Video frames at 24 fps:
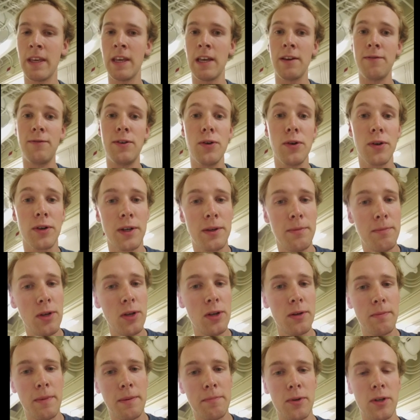If you're a
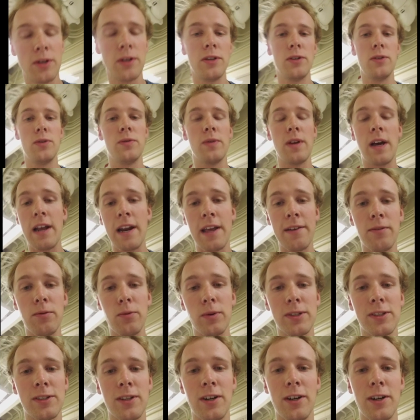community member and you do not have a
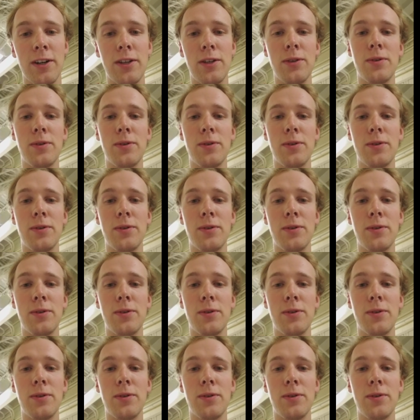whisk card,